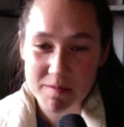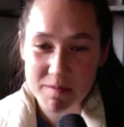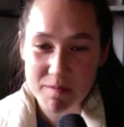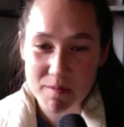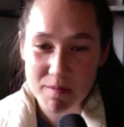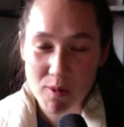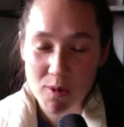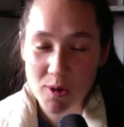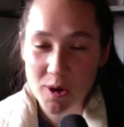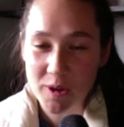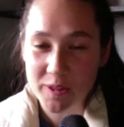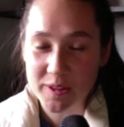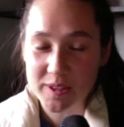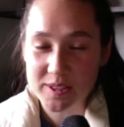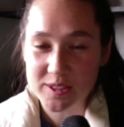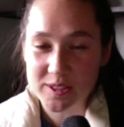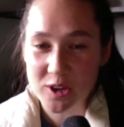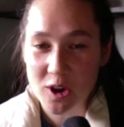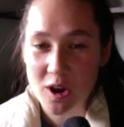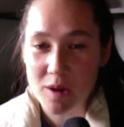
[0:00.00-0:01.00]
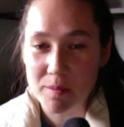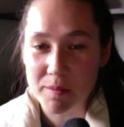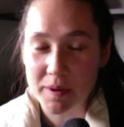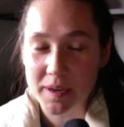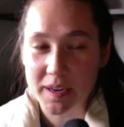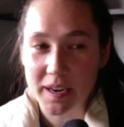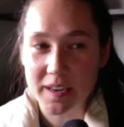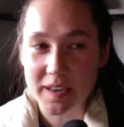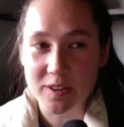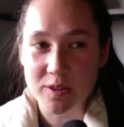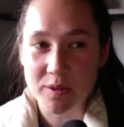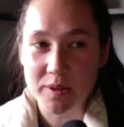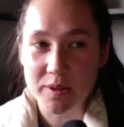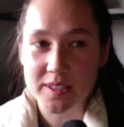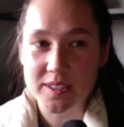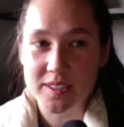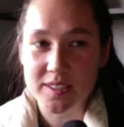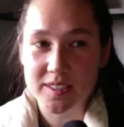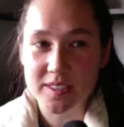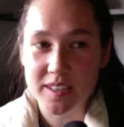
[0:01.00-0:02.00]
more on this topic. I know
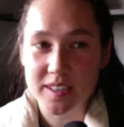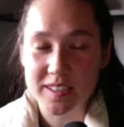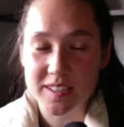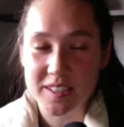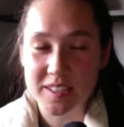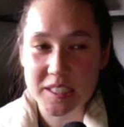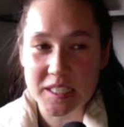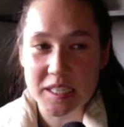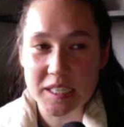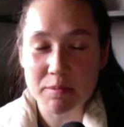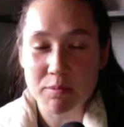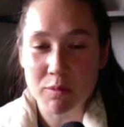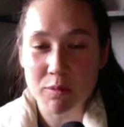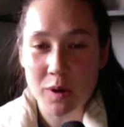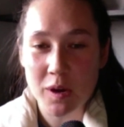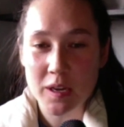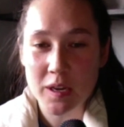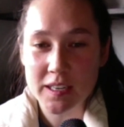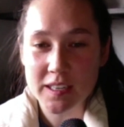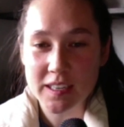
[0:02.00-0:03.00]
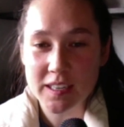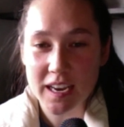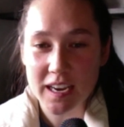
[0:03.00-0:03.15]
it's a deep one,